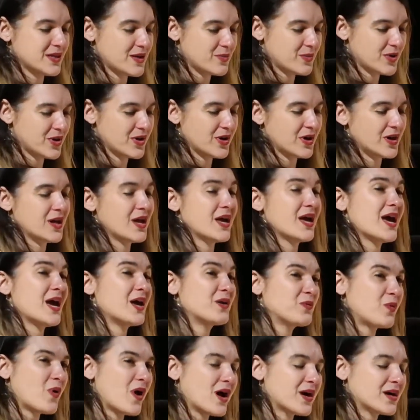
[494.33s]
summer,
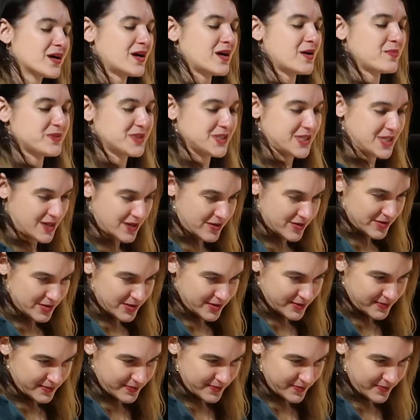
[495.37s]
and walk upstairs.